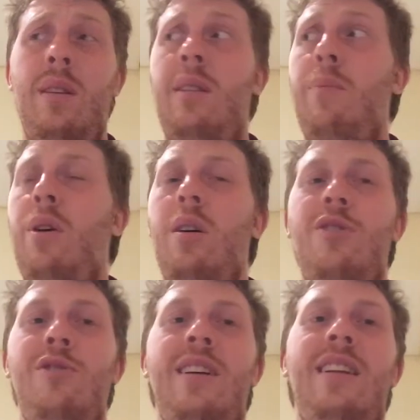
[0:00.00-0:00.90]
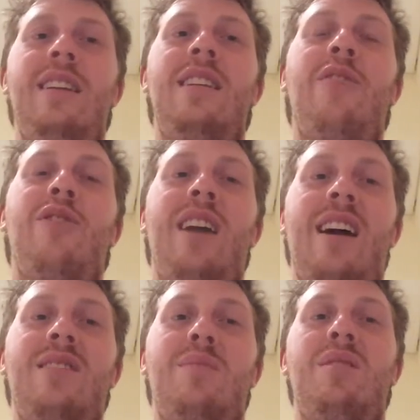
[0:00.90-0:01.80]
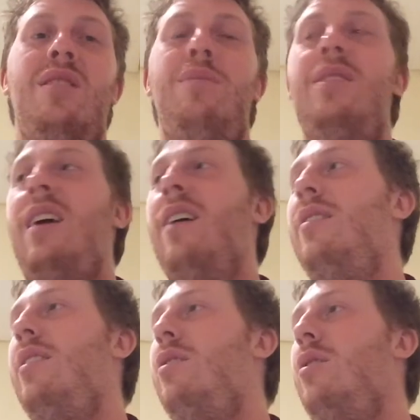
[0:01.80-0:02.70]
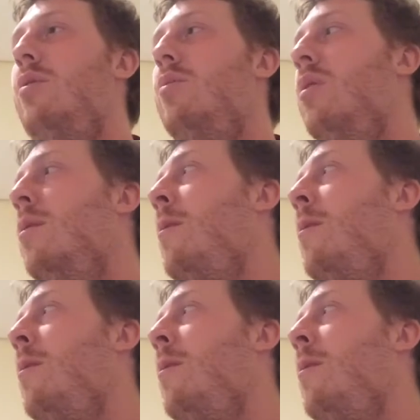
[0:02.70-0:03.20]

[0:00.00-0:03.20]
Nepal creed, he definitely had some sentimentality to